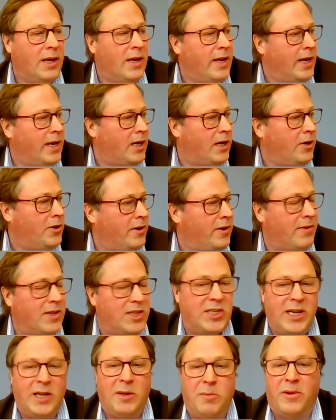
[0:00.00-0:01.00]
including the
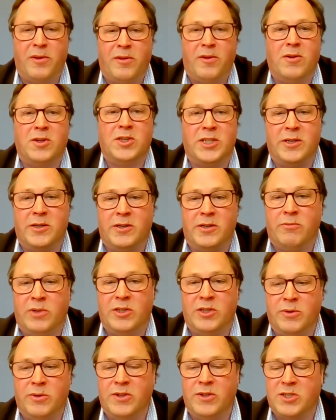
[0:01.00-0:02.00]
cell pathology, which
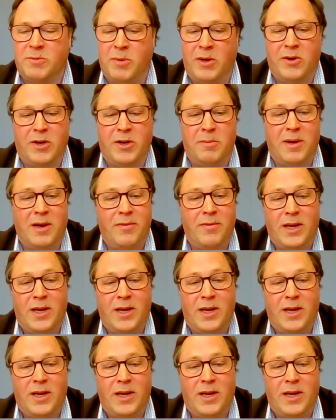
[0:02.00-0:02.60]
we've just spoken about.